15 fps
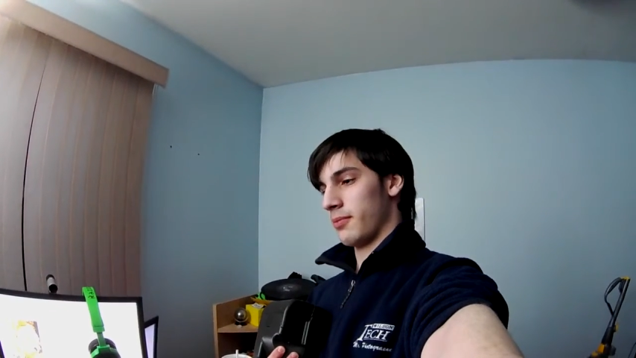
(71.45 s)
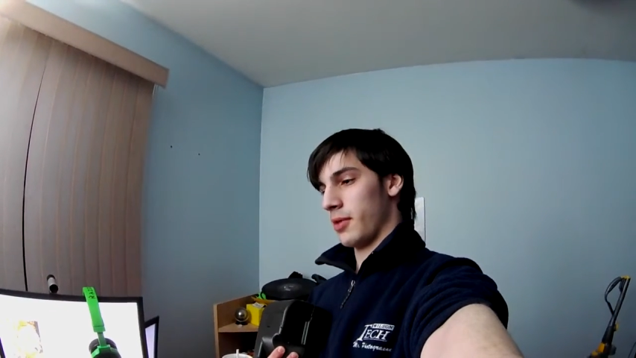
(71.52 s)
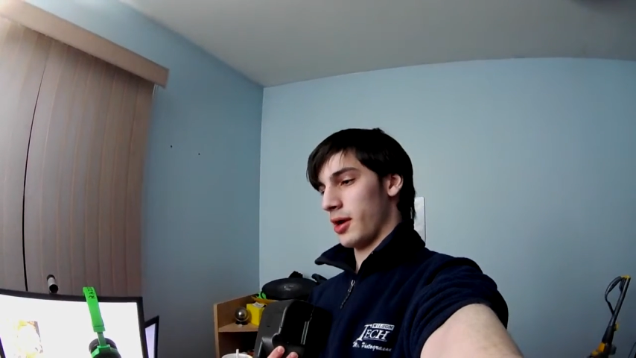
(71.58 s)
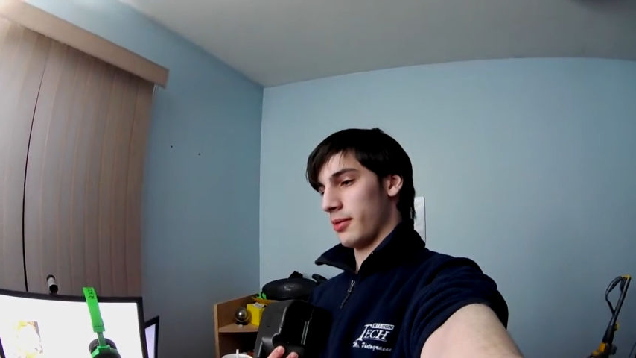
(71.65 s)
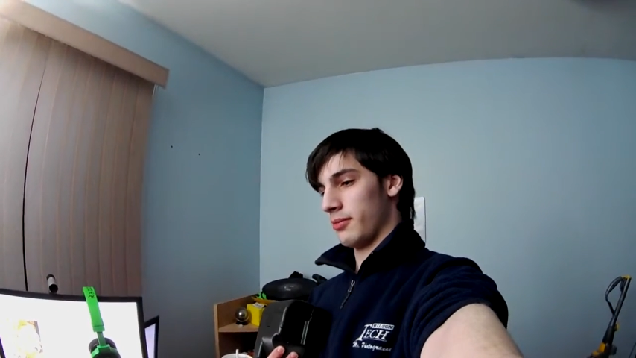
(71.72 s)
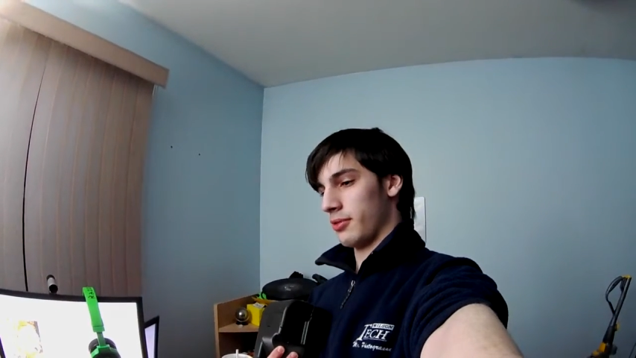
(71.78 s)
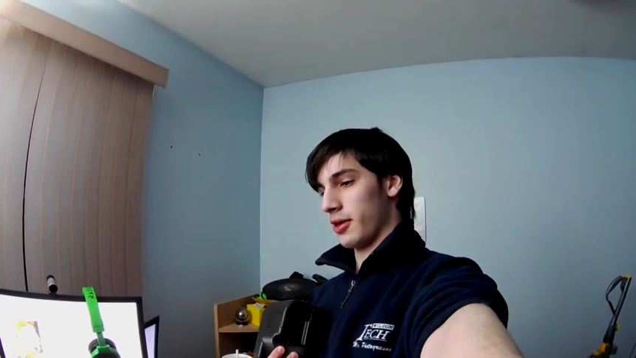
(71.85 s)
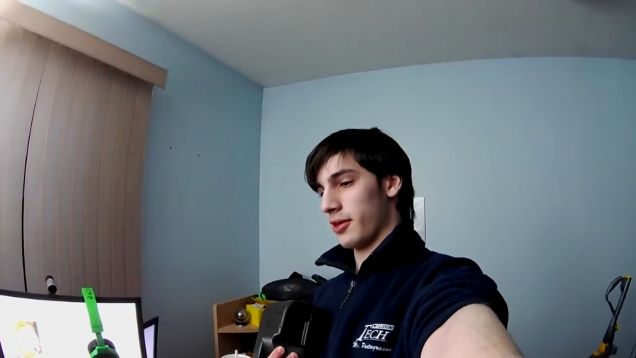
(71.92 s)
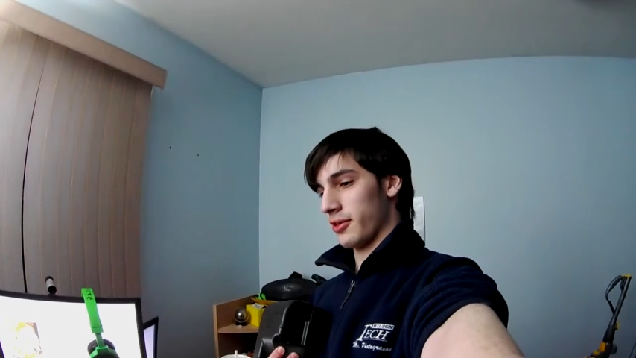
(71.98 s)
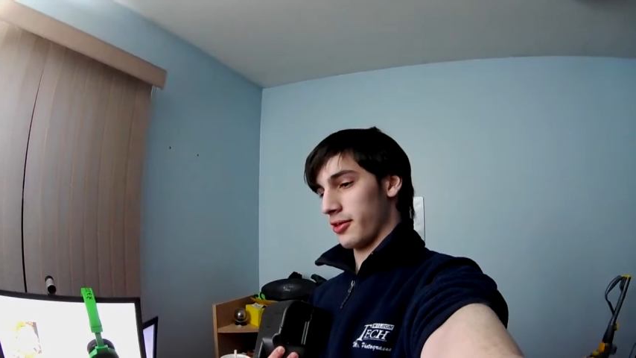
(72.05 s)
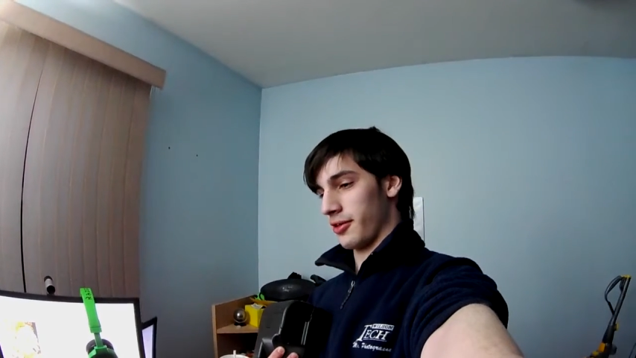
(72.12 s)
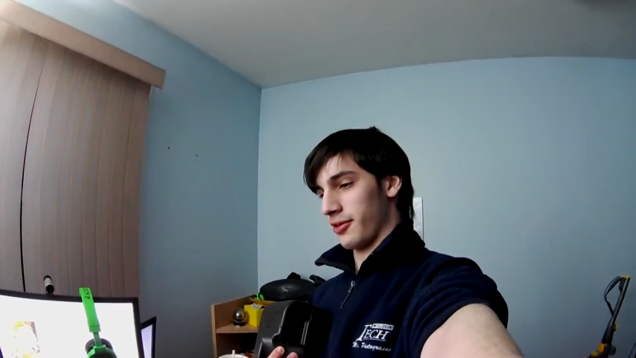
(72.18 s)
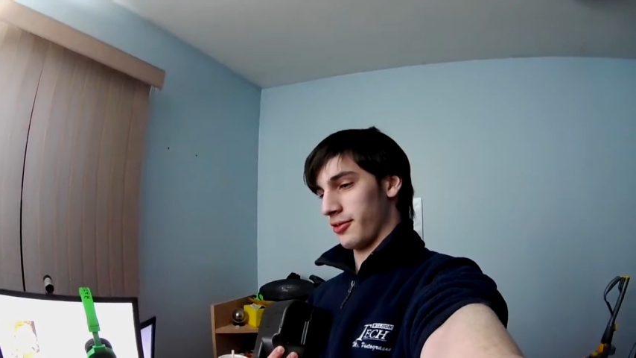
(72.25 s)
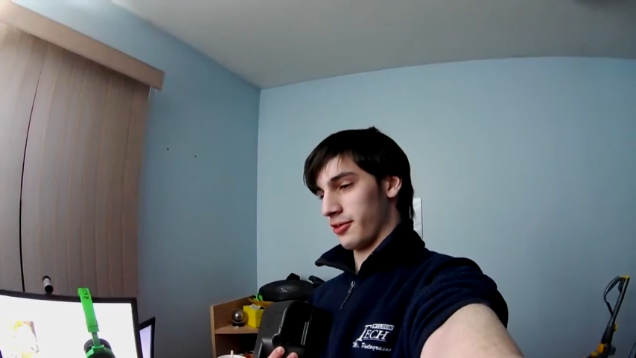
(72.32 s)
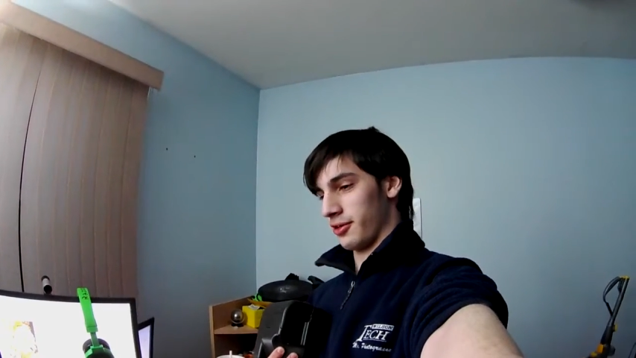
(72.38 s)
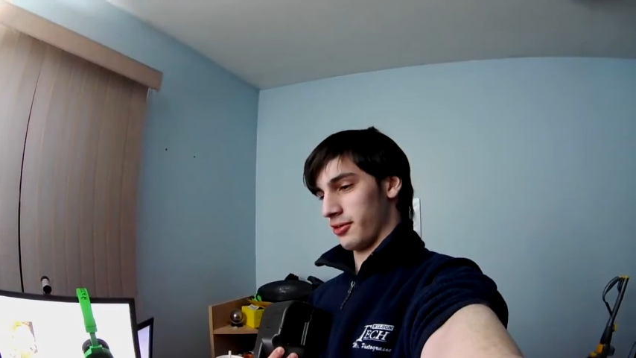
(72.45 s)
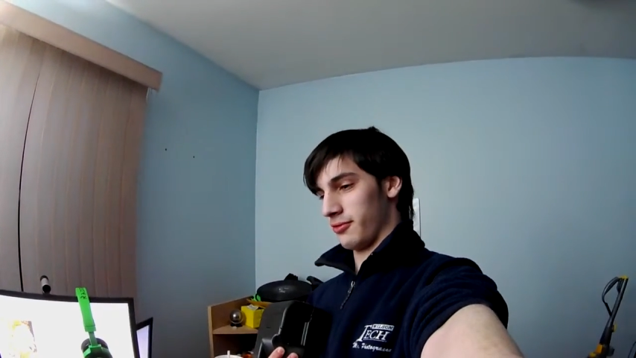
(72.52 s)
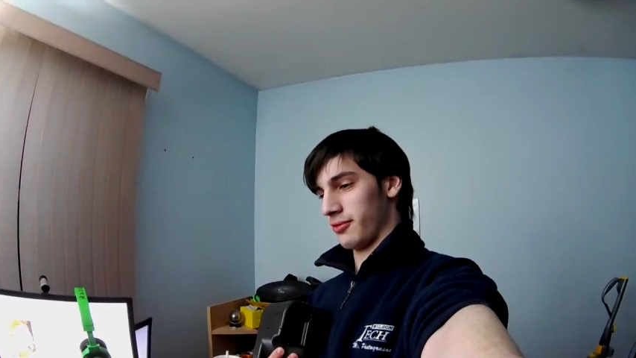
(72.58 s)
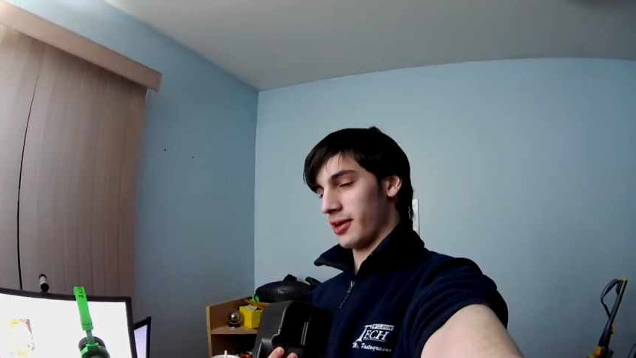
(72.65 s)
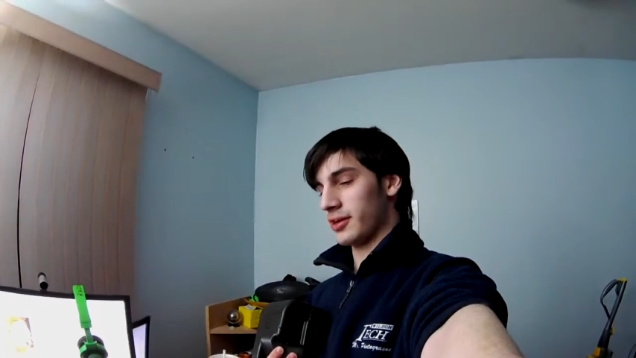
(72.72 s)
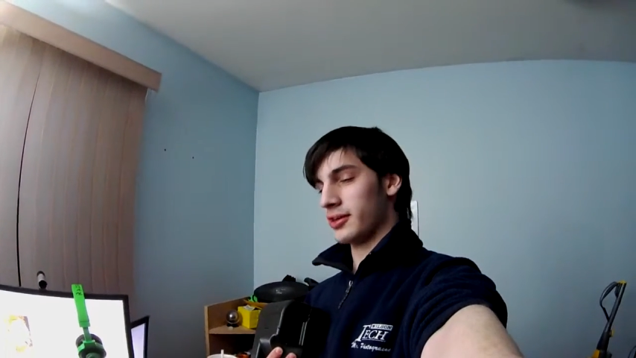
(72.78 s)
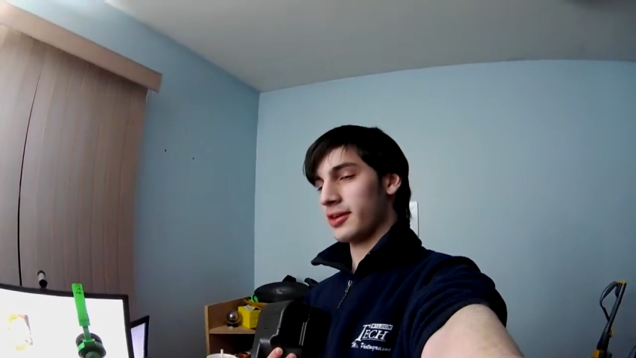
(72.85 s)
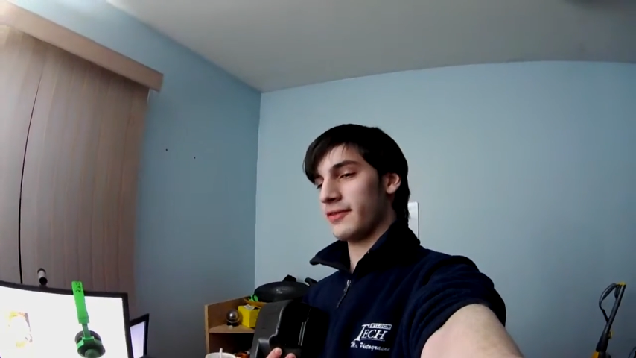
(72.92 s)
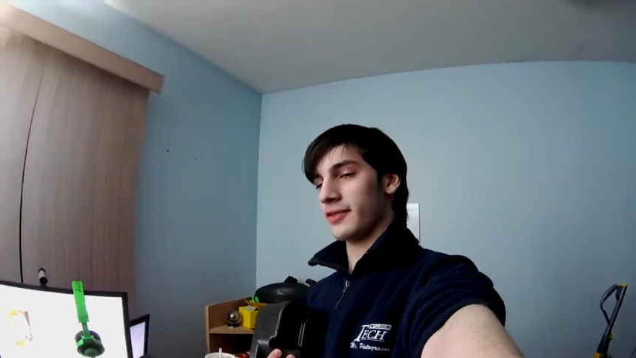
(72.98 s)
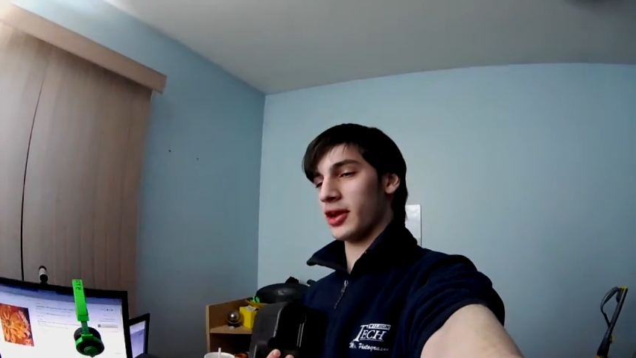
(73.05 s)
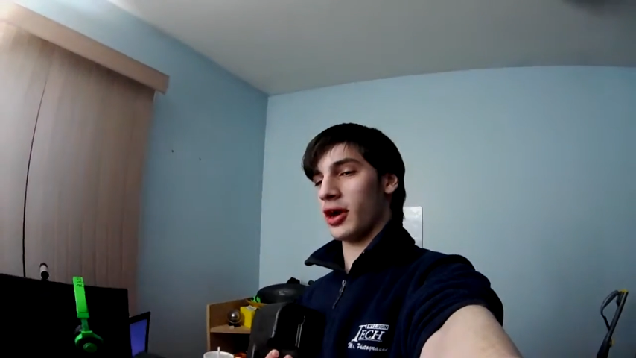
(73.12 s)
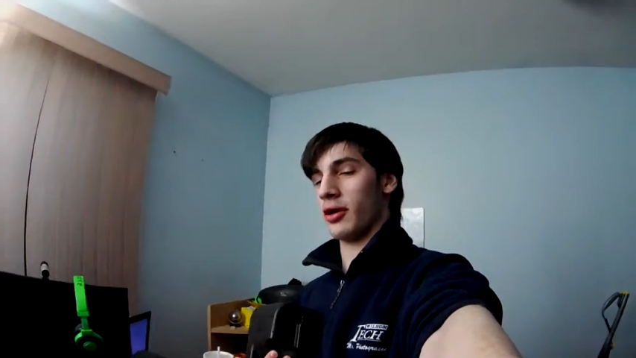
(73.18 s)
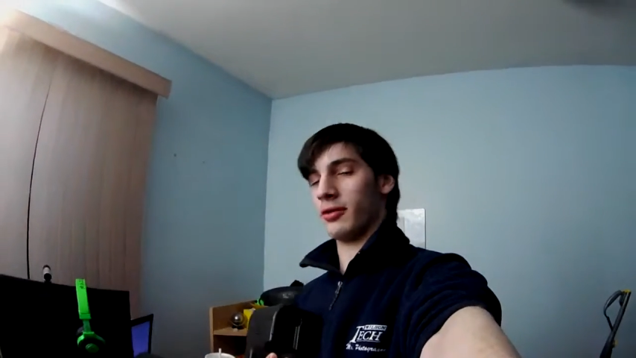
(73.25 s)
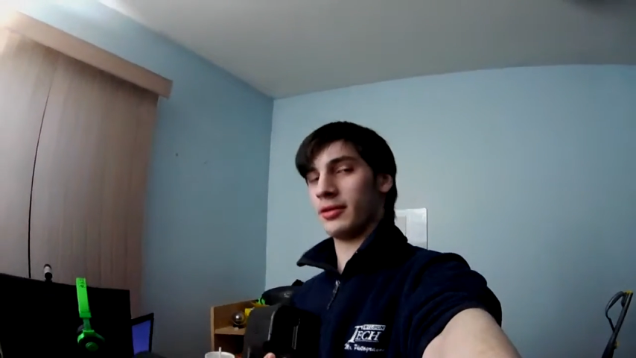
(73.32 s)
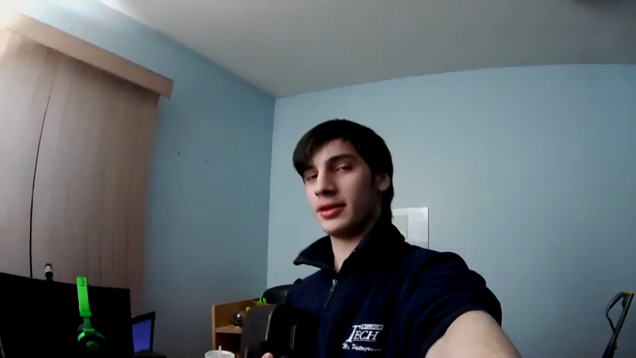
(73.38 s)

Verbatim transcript: my brother, or I don't even know.